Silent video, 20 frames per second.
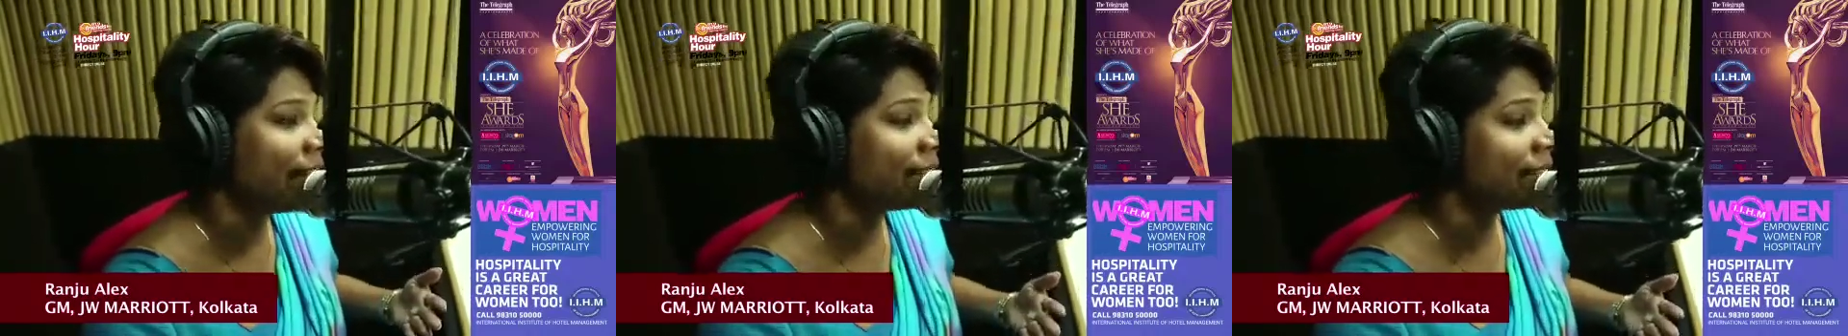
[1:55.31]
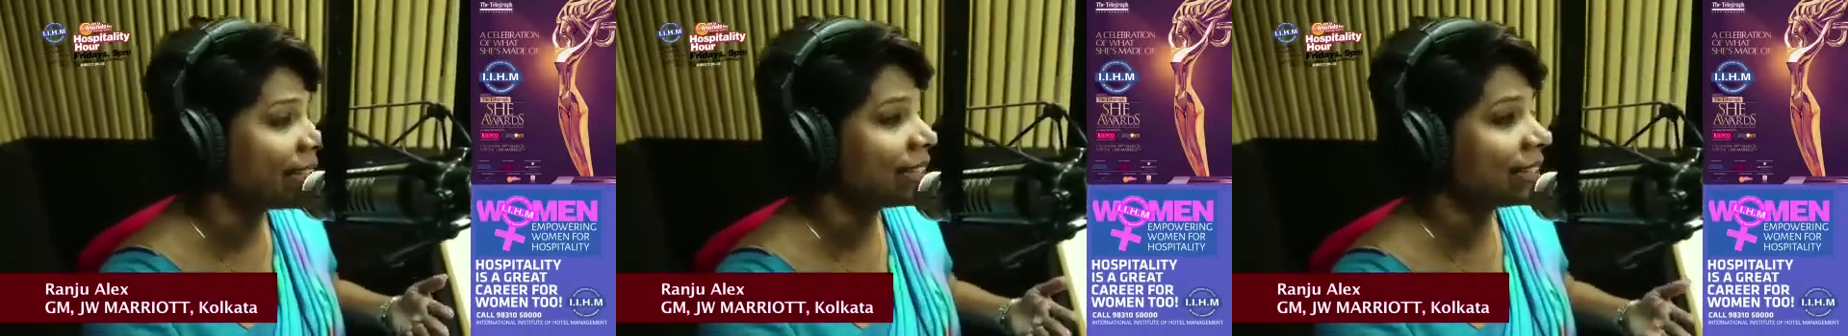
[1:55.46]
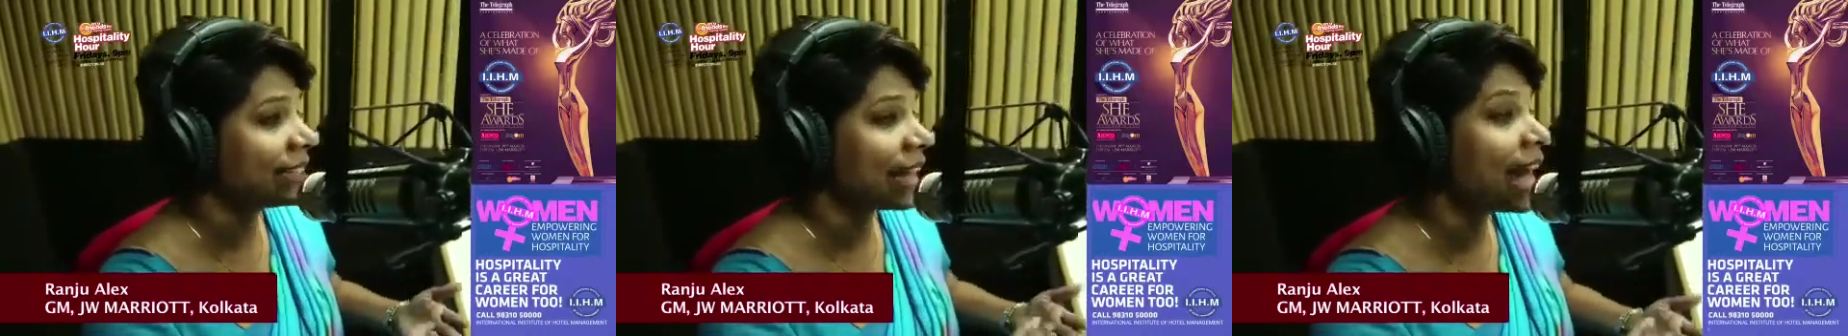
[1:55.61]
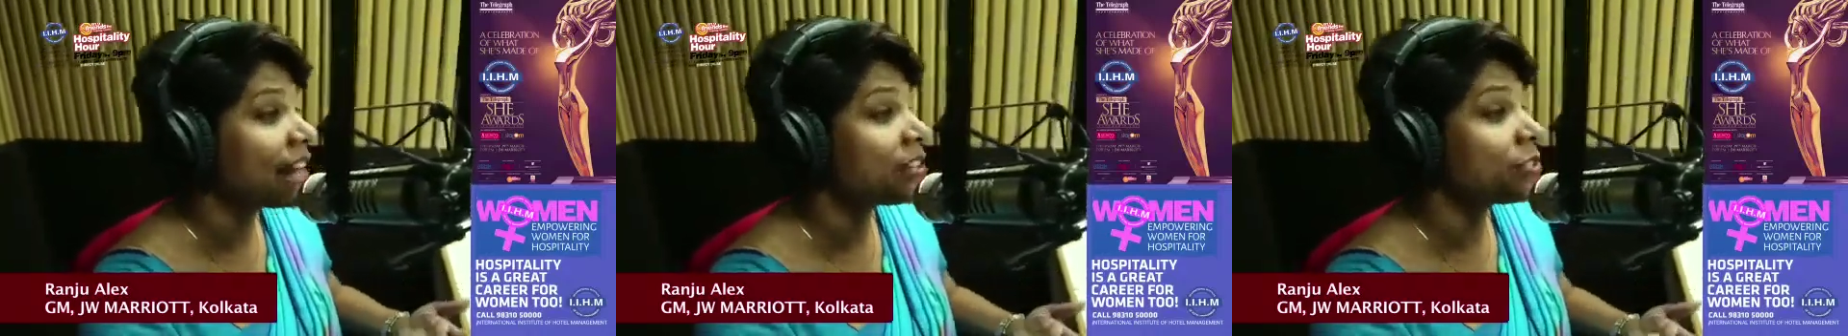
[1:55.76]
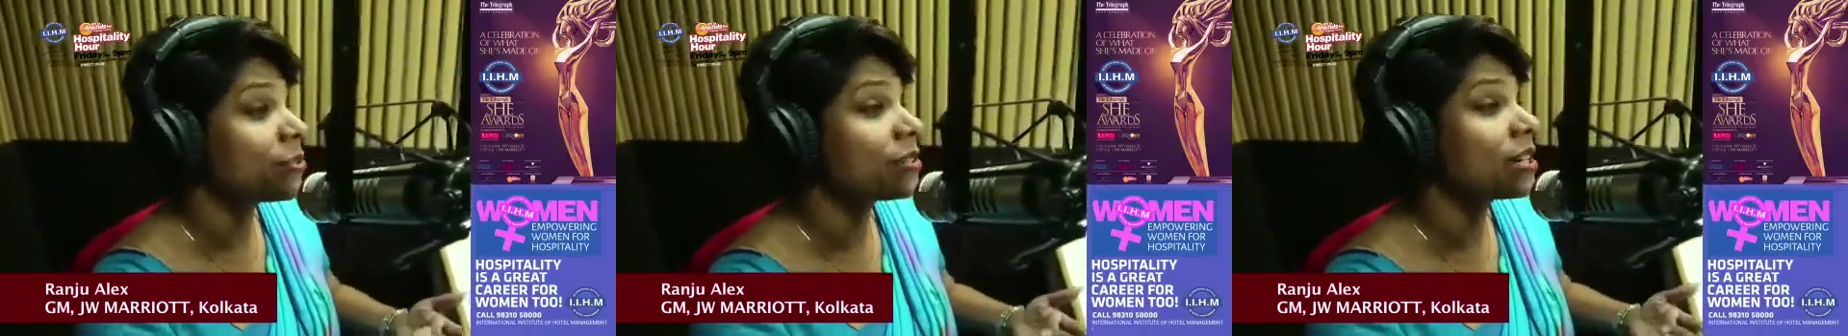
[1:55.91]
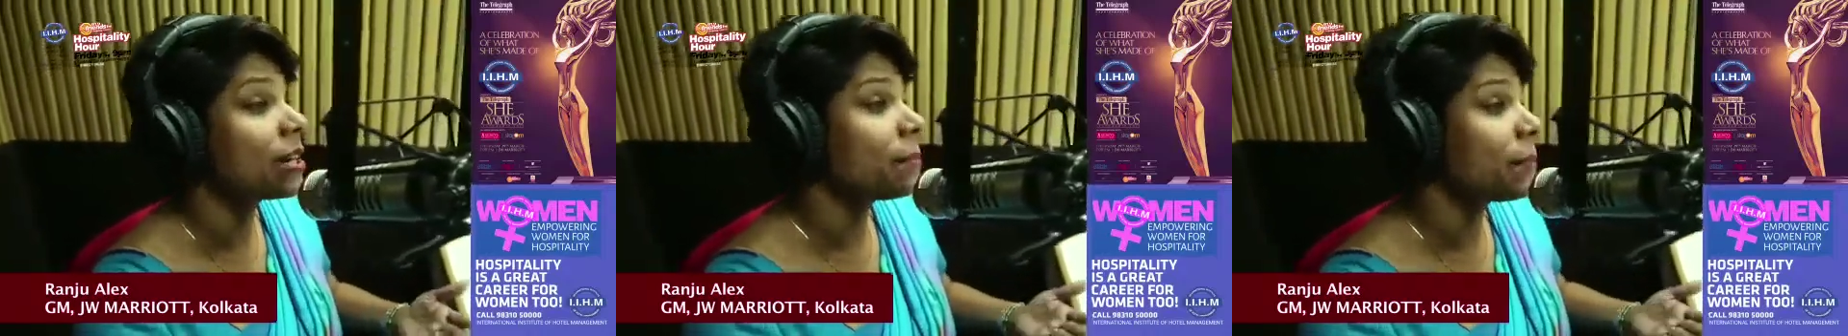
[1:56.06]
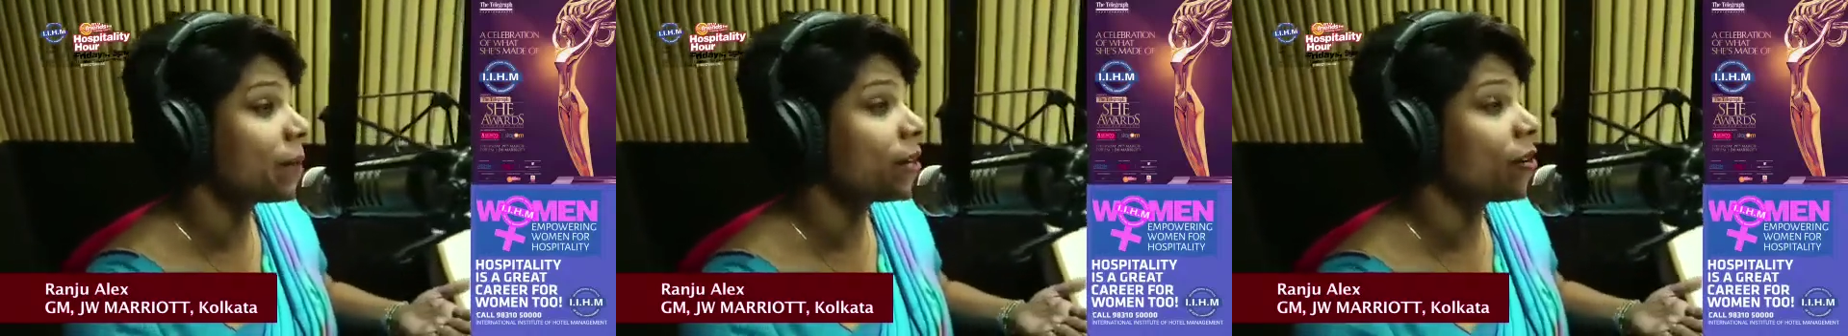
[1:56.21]
I think that
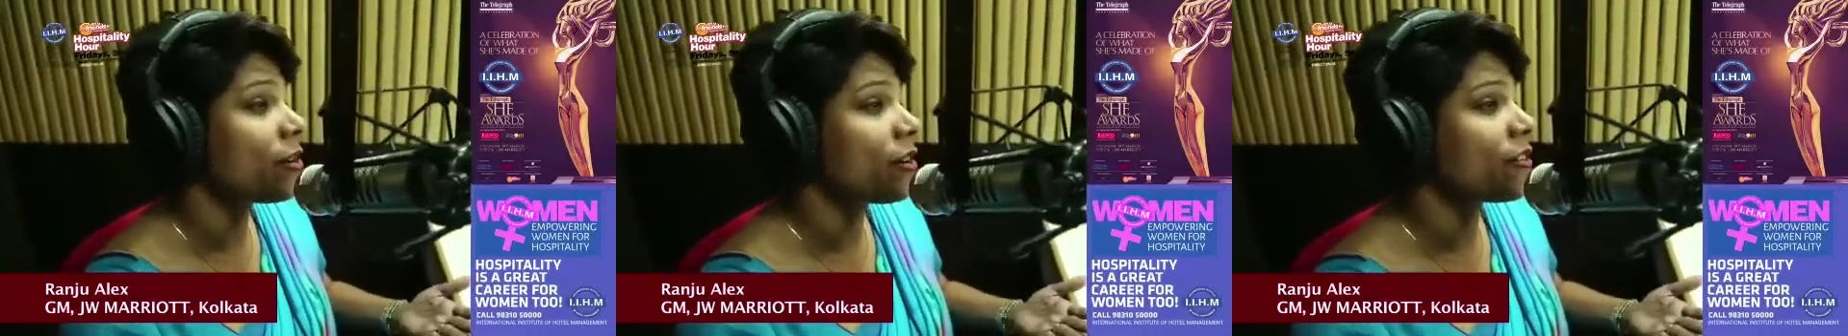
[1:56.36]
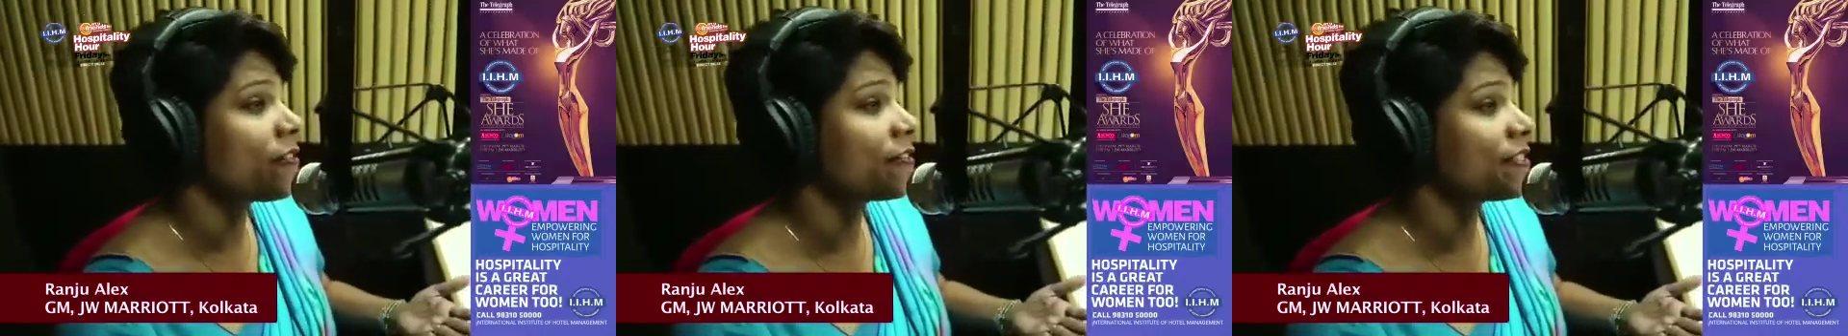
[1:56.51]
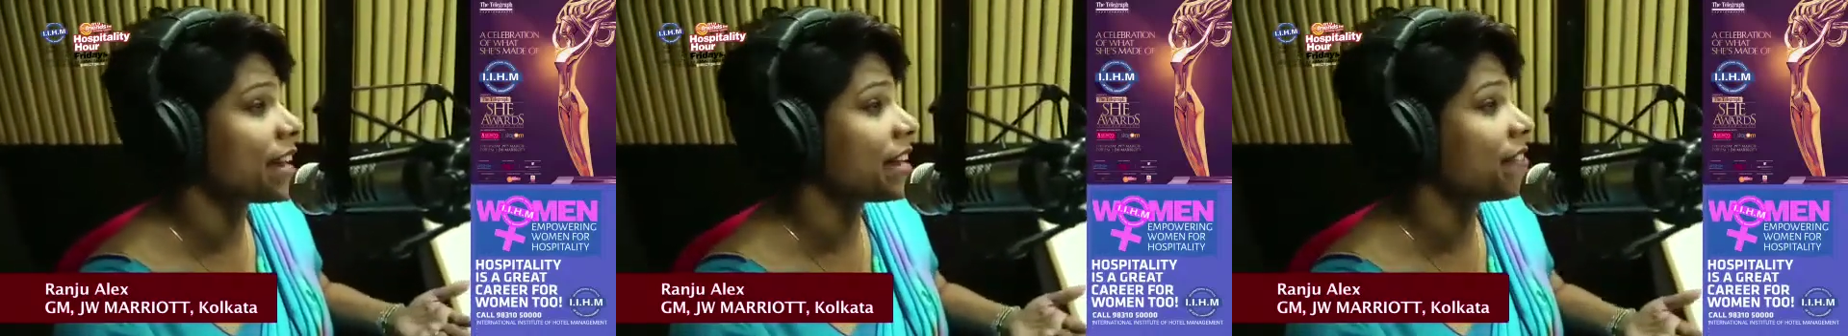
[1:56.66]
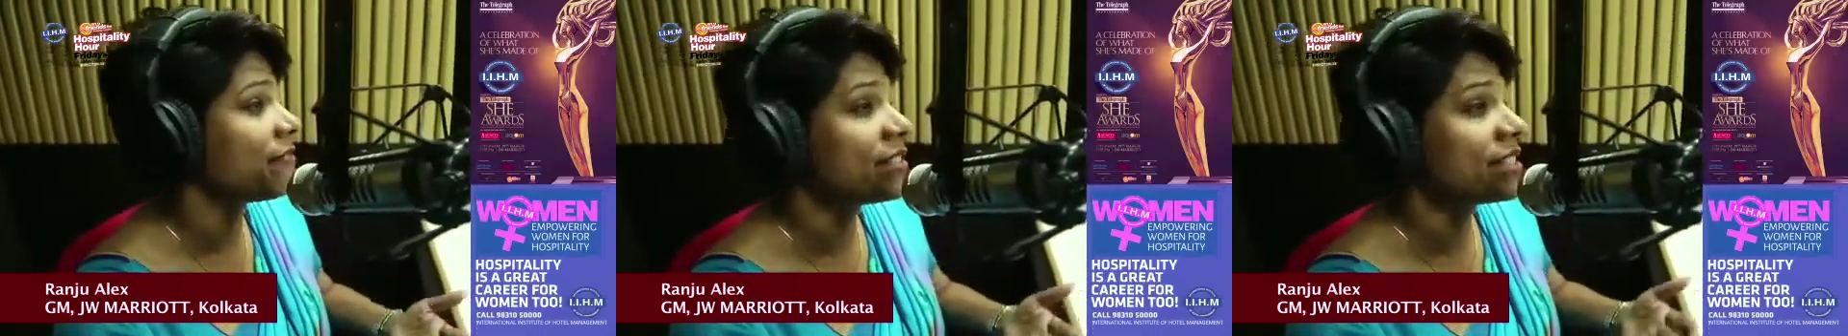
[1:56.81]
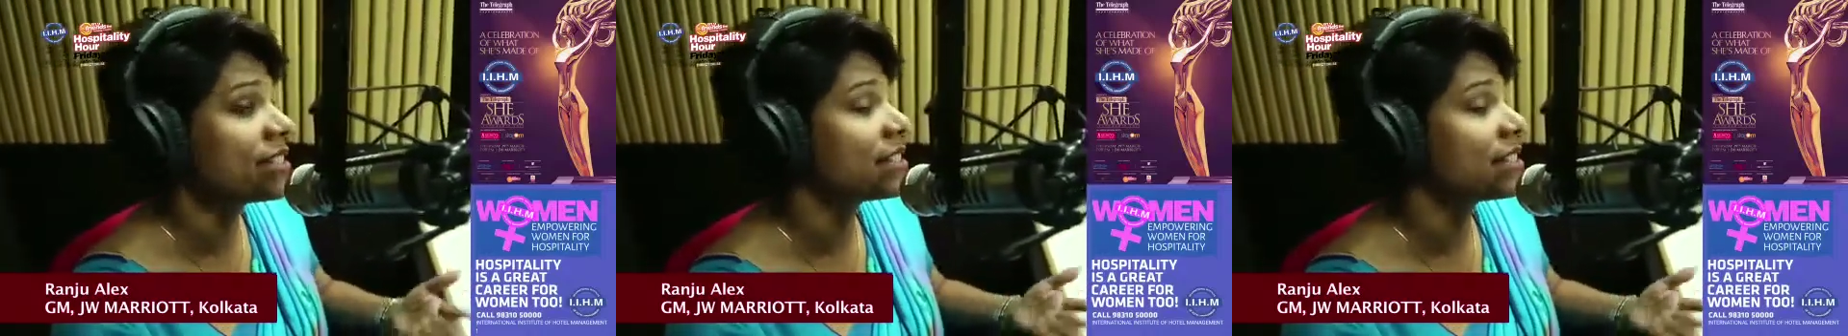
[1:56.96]
took up a lot of time,